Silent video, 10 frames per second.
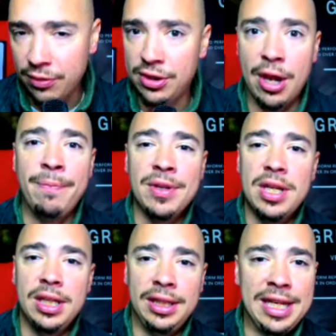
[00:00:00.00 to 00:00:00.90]
So
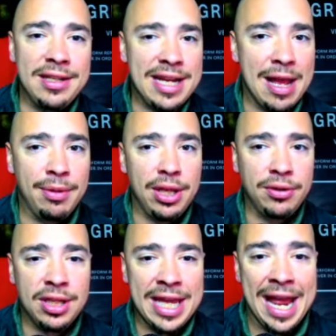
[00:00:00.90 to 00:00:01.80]
links down below
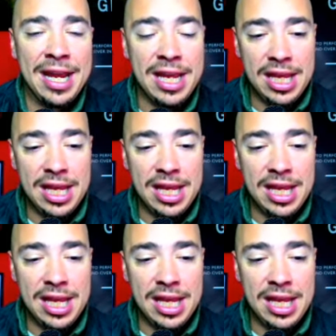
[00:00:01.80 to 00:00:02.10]
to that.